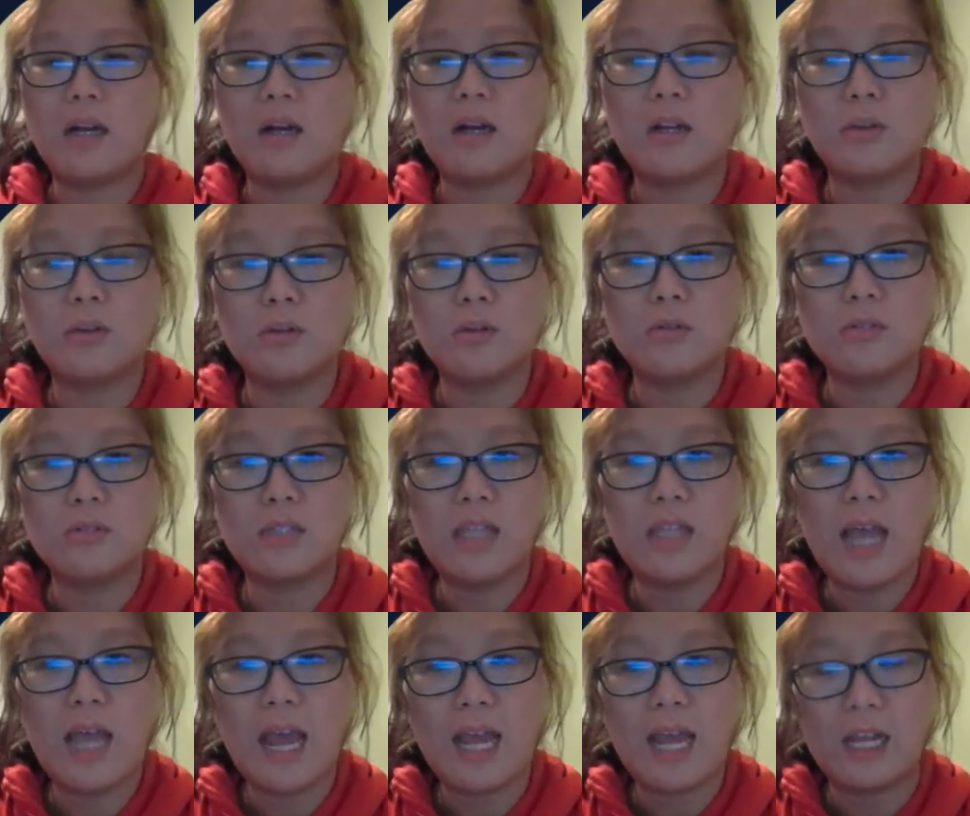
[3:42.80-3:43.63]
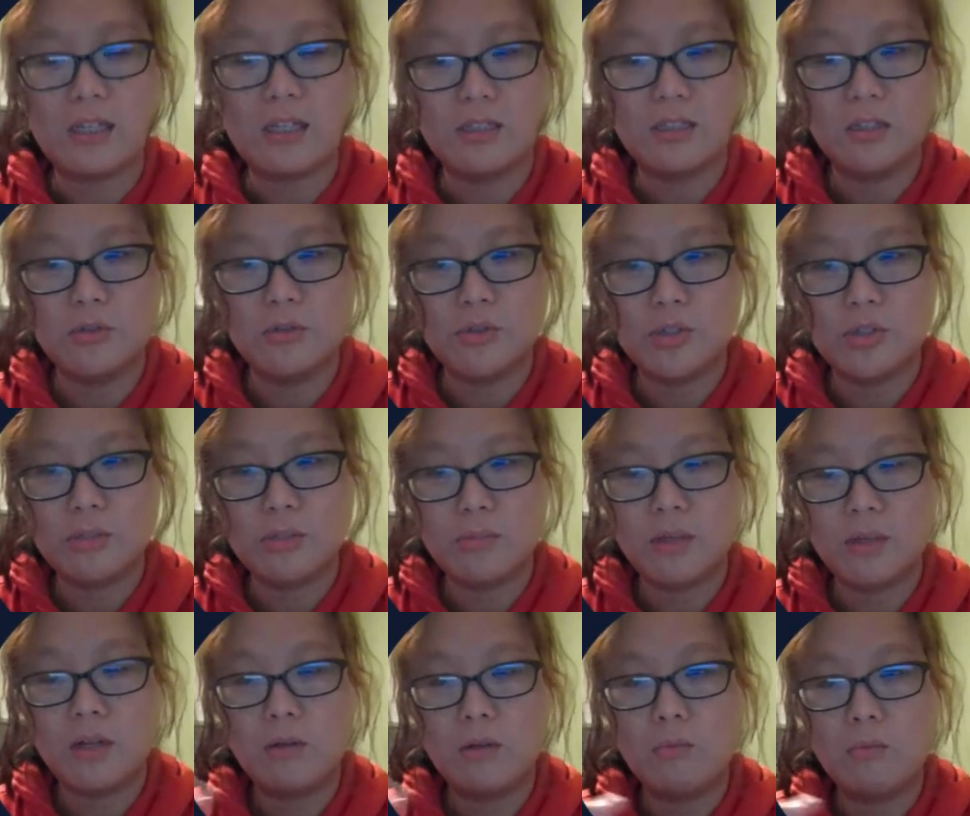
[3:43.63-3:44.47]
on those lines. It'll just
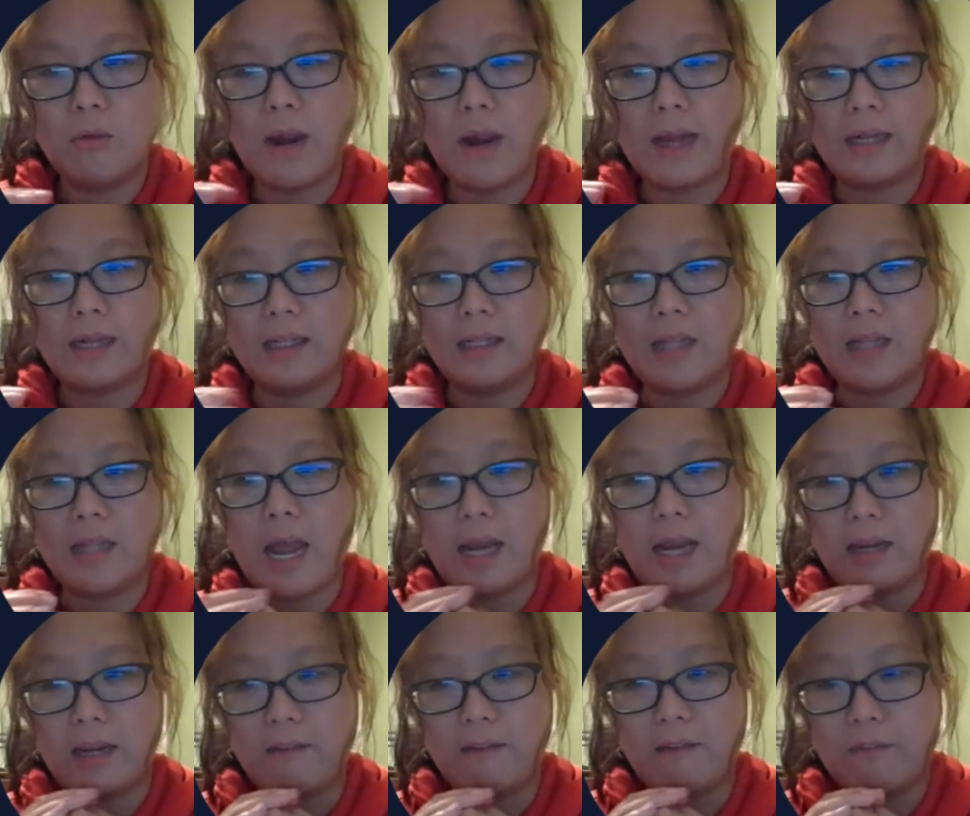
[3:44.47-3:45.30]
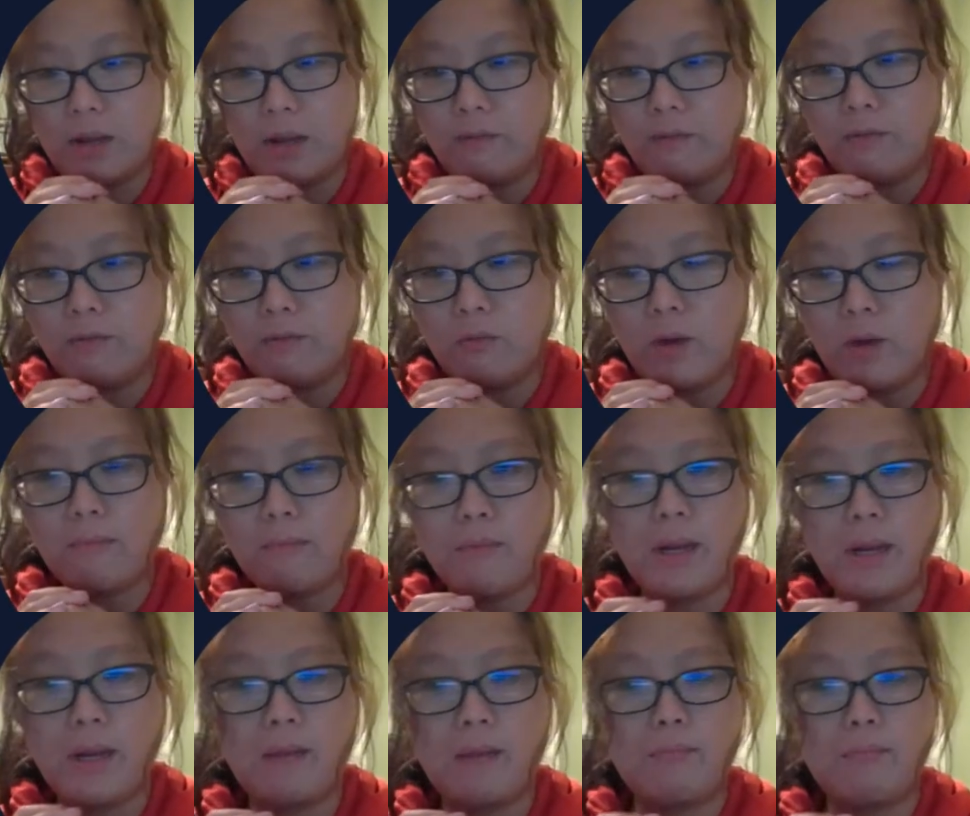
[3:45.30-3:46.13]
be a white line if you have a white
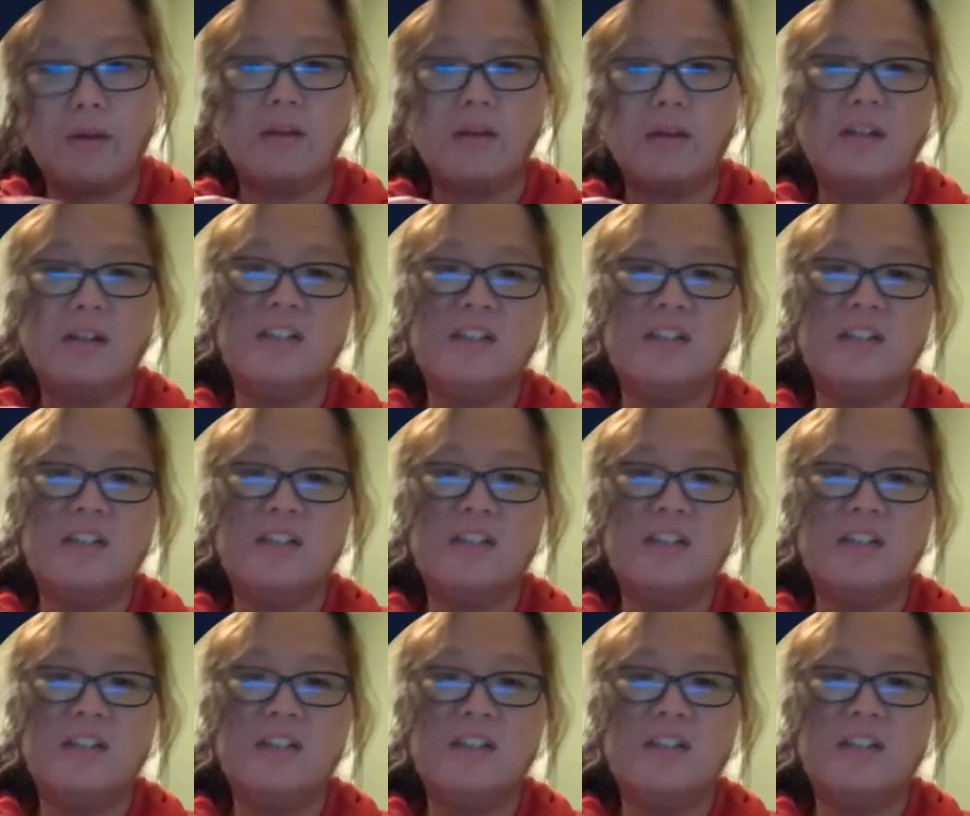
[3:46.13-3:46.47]
paper.